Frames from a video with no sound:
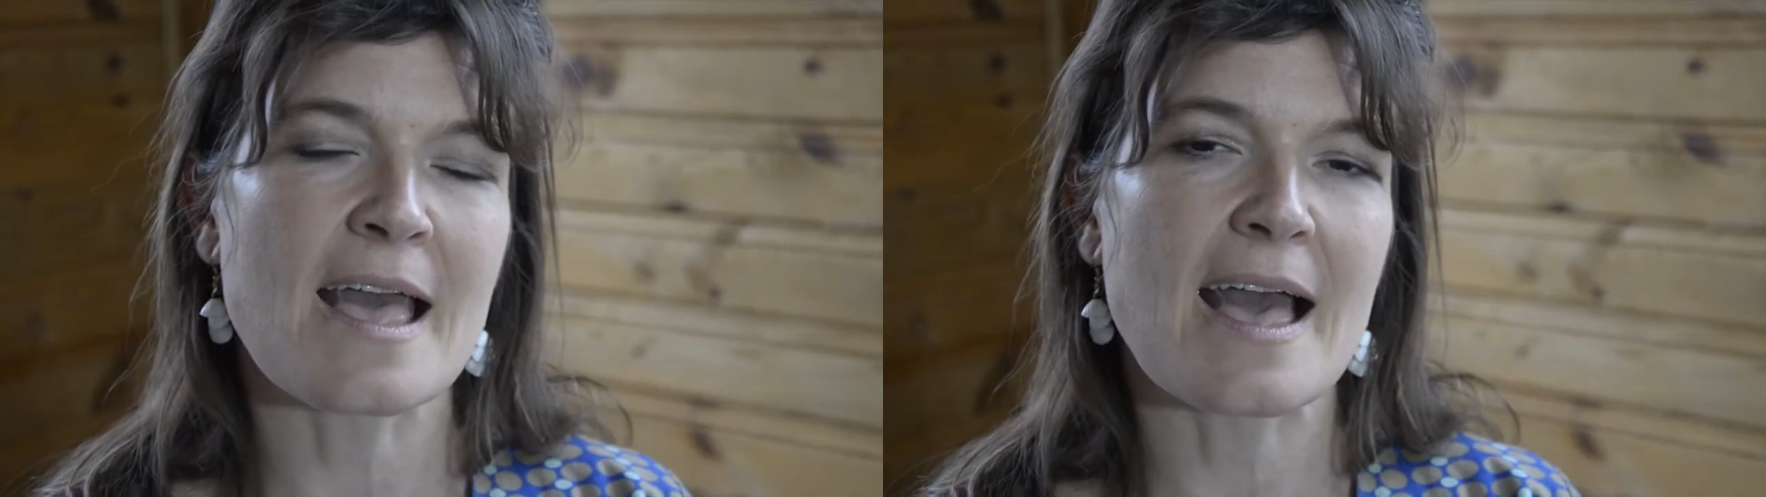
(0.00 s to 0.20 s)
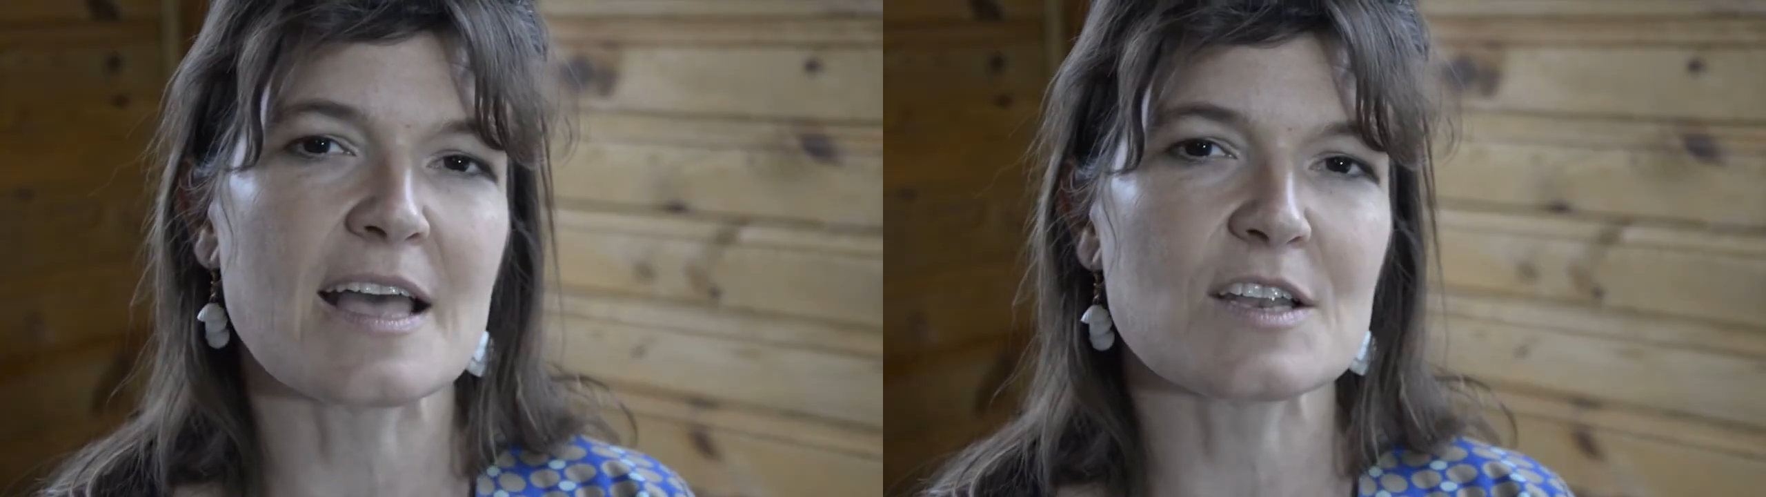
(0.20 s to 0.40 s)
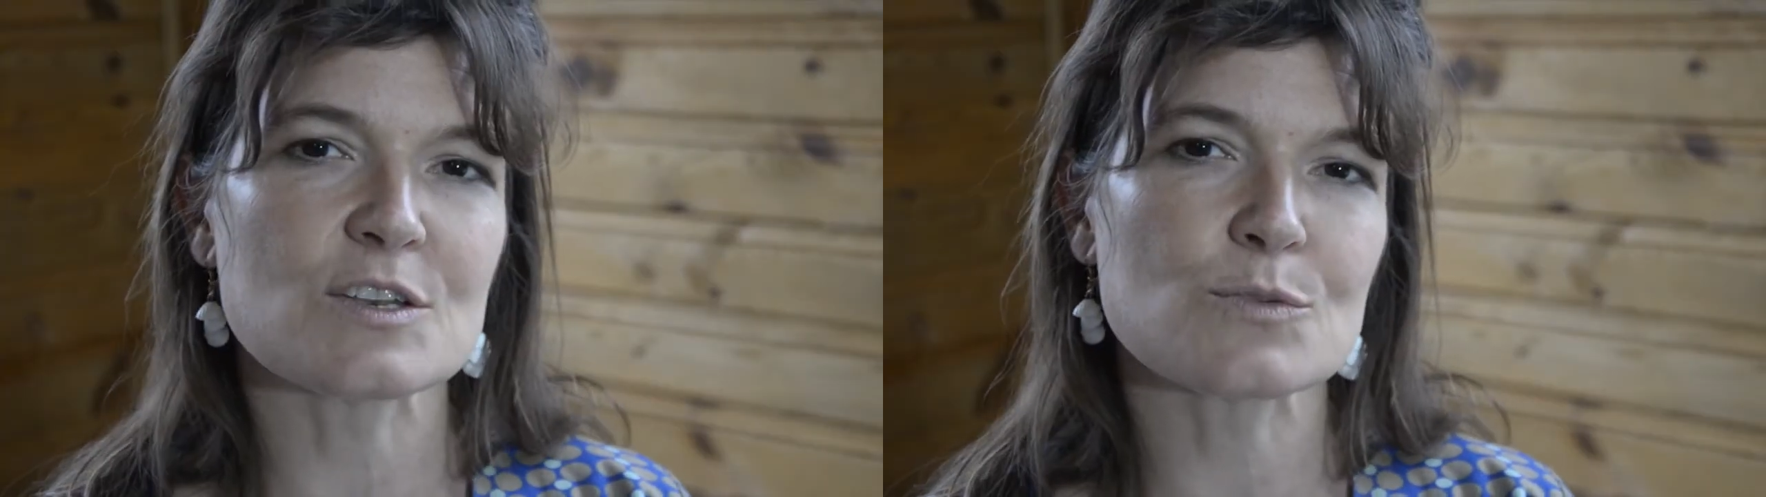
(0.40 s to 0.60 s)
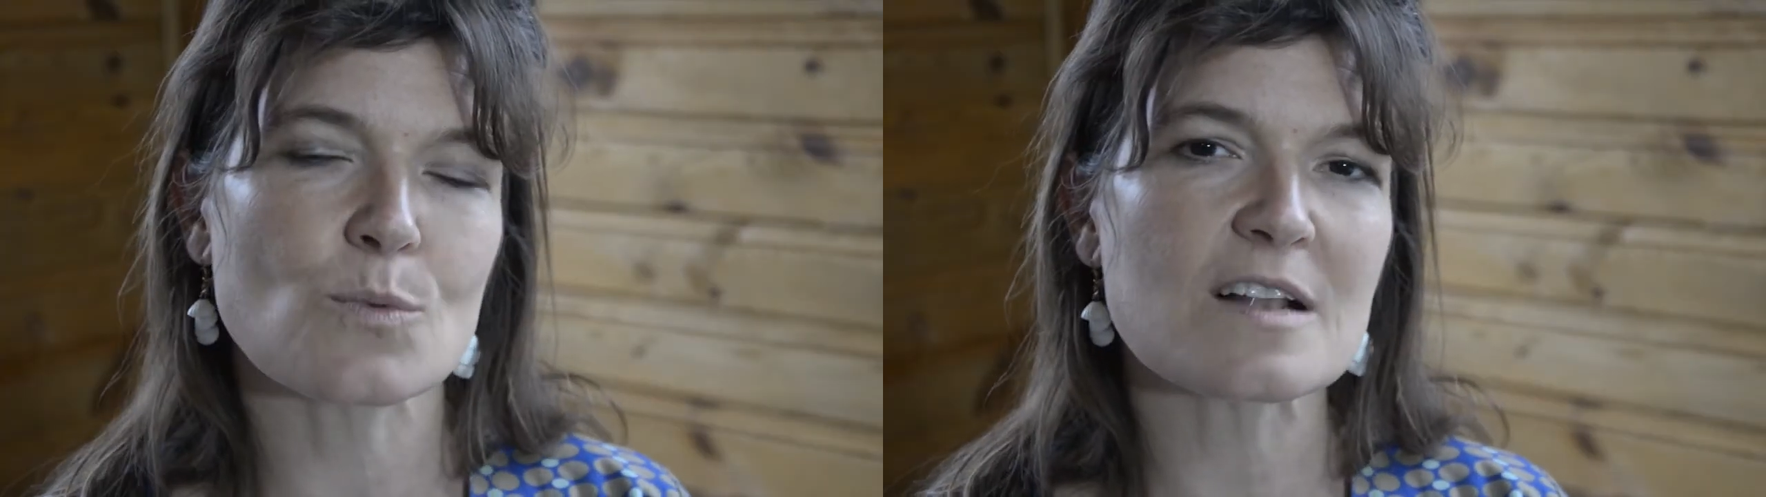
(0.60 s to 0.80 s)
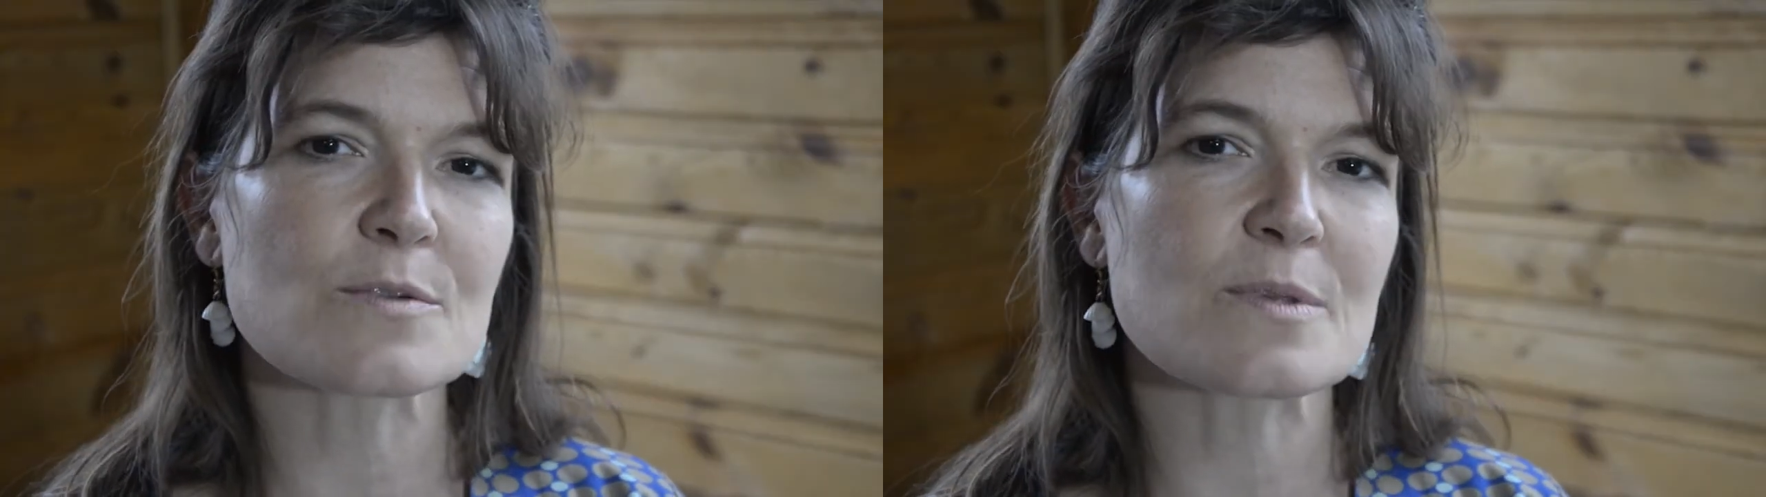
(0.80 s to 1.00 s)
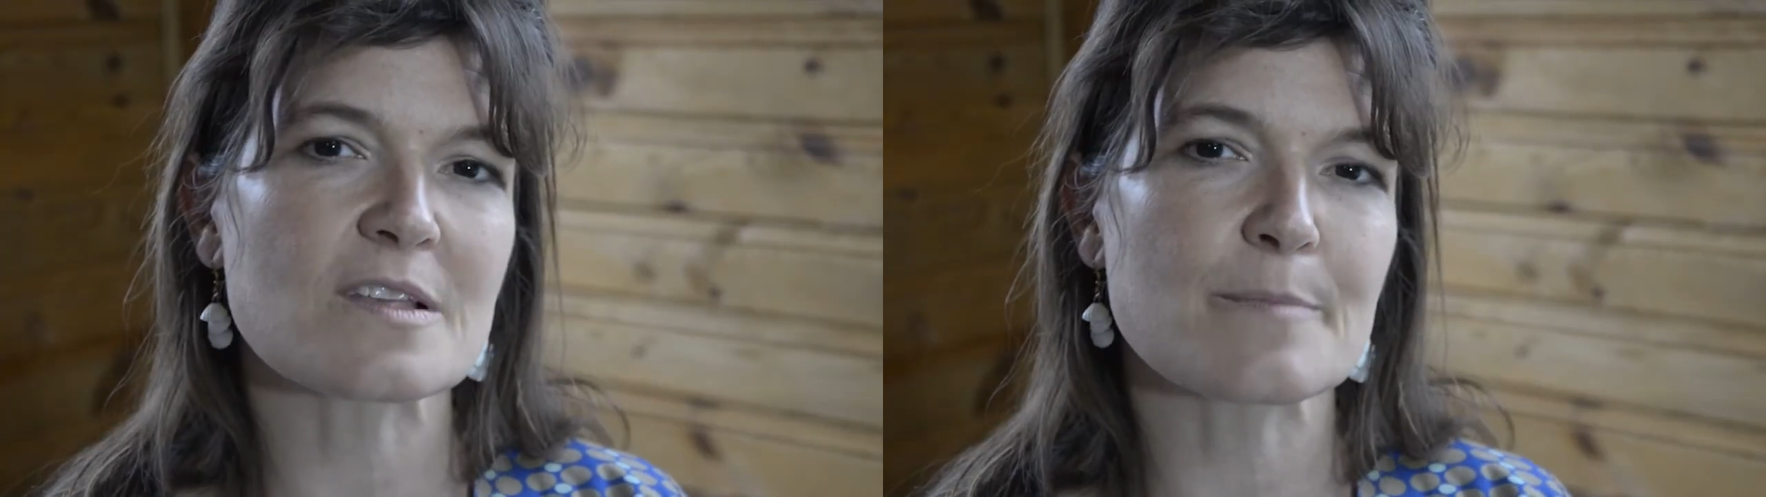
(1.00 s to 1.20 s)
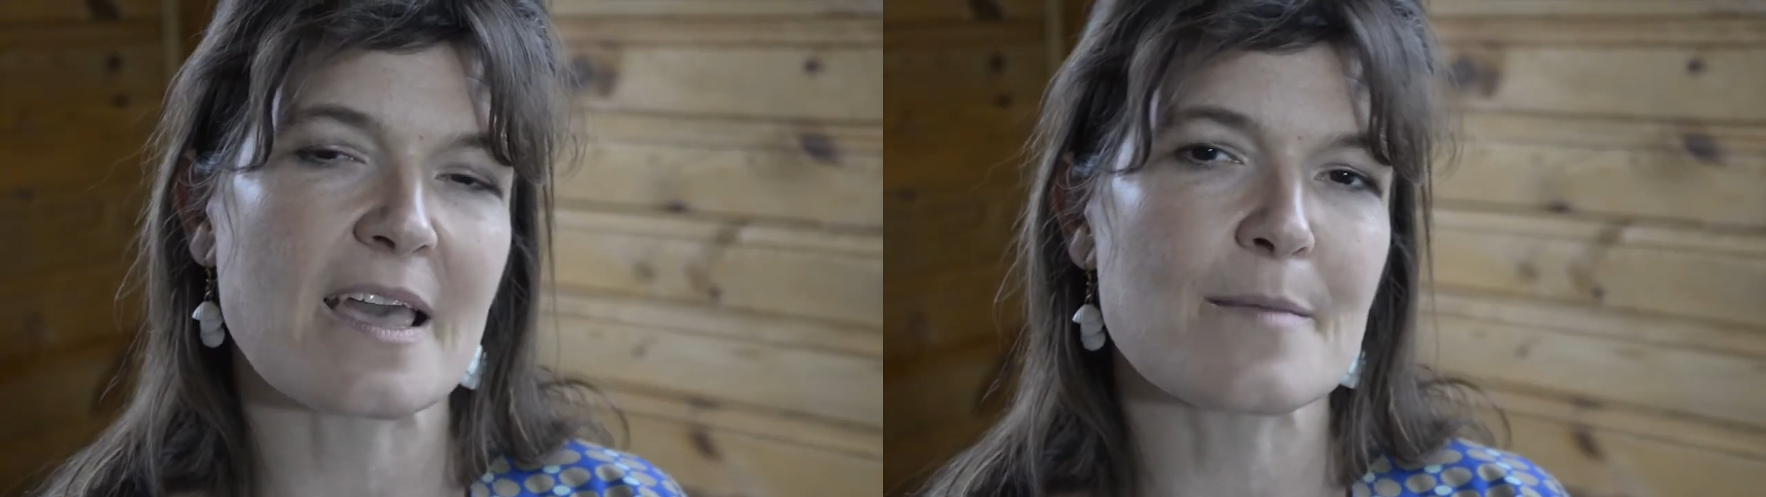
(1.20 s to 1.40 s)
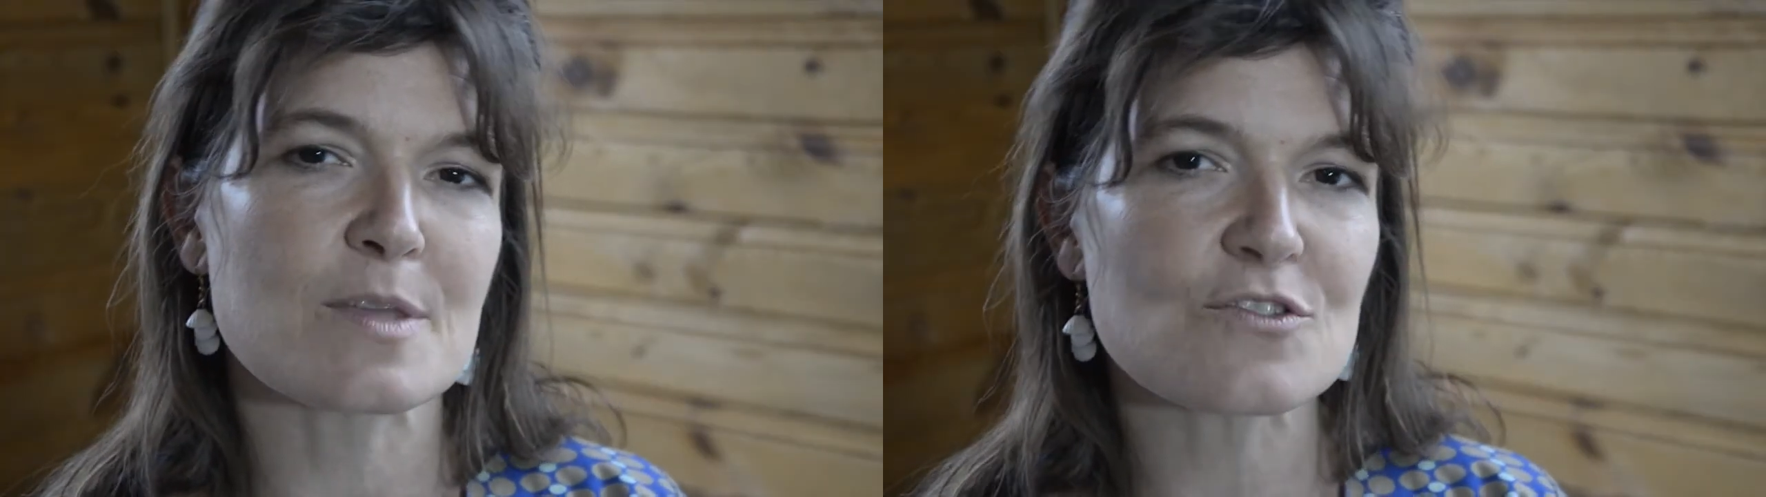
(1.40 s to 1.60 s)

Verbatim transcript: And Wild was, became